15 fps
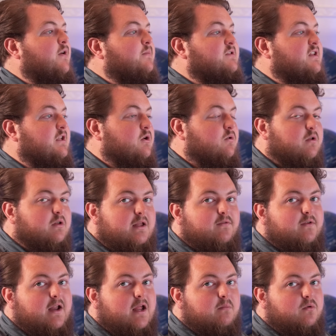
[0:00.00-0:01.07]
up to you to
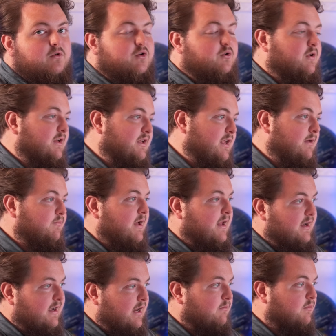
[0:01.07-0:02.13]
leave enabled. You can keep
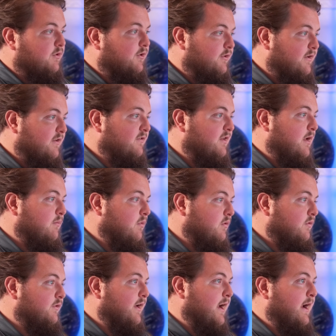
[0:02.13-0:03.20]
that enabled or
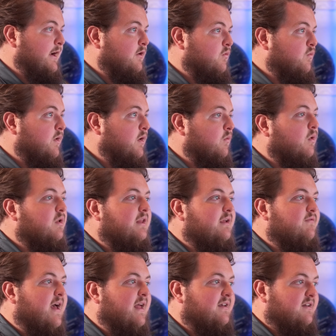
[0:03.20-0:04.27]
disabled at your will. We'll
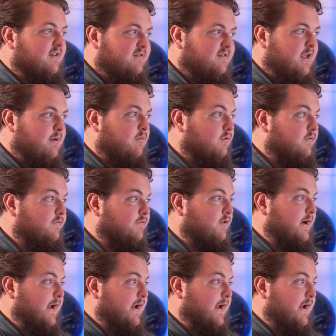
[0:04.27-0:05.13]
leave that disabled for